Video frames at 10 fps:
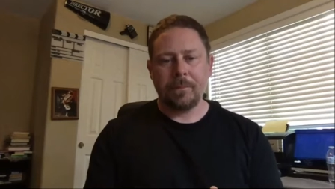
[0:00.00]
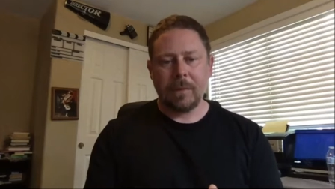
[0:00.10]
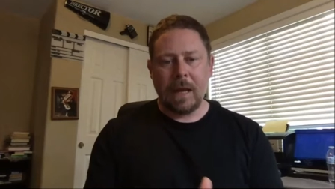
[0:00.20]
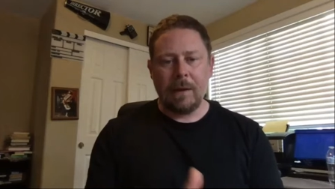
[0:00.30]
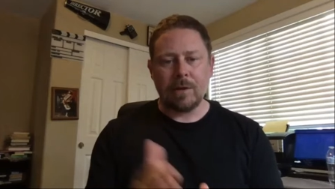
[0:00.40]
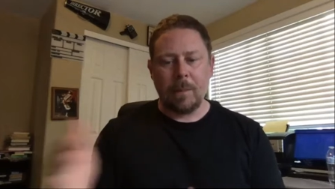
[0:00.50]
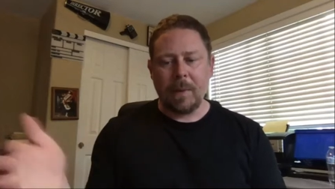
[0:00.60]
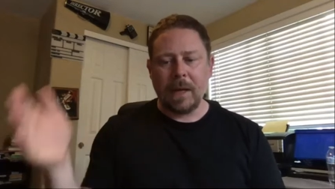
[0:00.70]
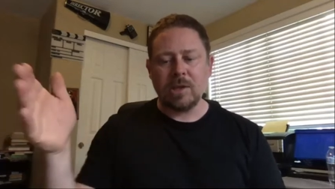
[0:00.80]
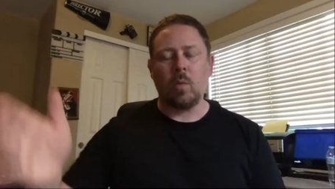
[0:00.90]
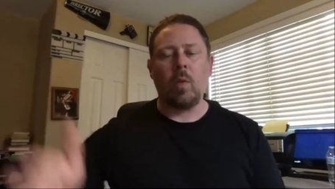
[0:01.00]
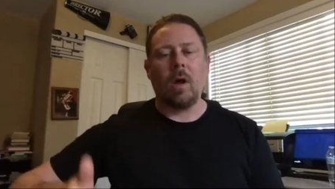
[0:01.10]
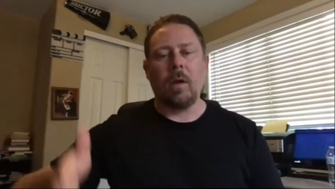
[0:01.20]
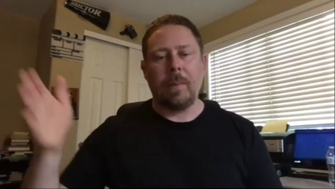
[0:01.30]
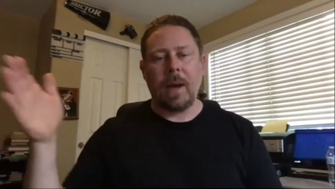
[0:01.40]
and he was up against the wall
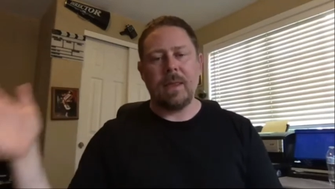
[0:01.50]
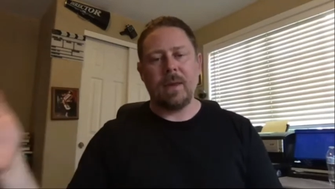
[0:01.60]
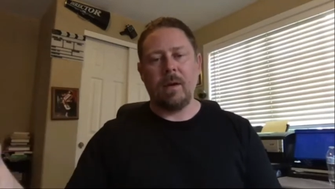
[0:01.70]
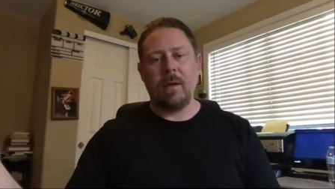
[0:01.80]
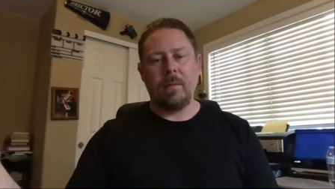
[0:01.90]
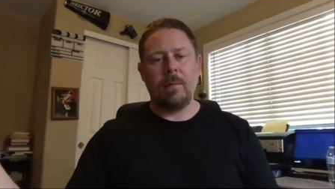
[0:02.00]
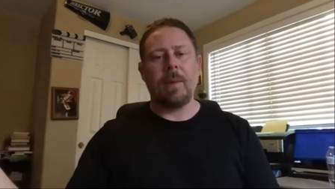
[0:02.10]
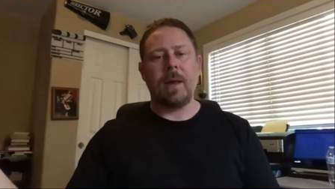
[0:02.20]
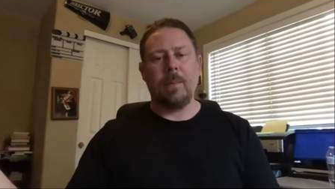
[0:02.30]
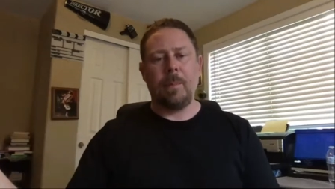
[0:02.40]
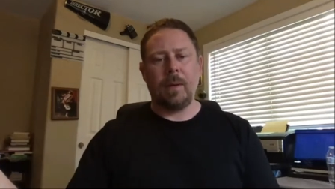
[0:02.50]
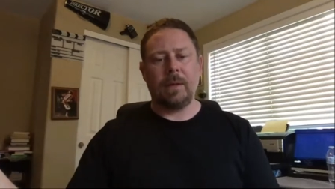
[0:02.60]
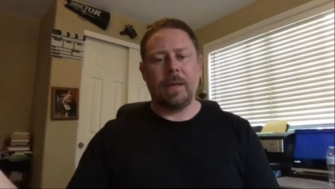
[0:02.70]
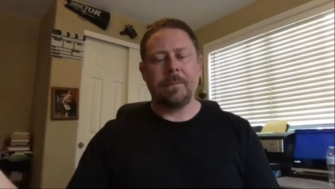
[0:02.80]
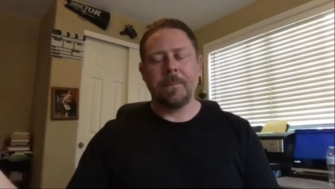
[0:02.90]
by the building,